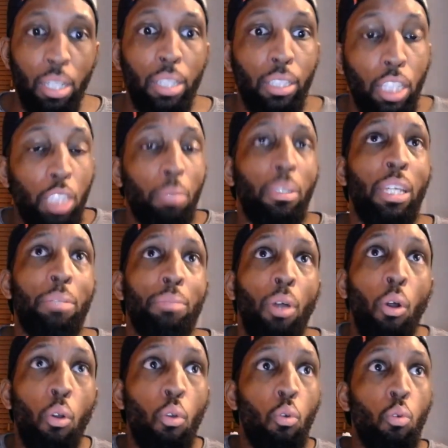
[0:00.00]
these teams are
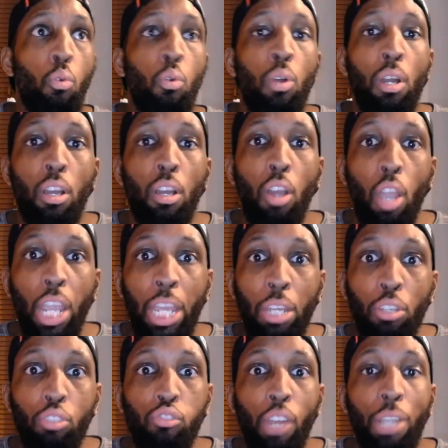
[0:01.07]
all in
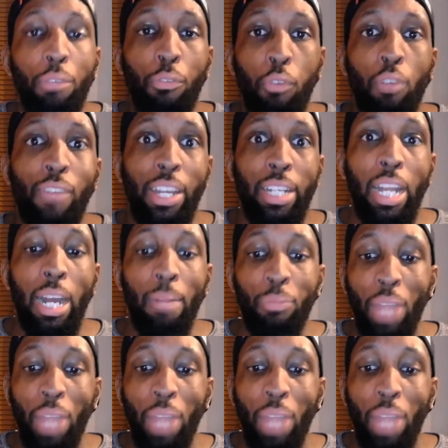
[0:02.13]
great form right now,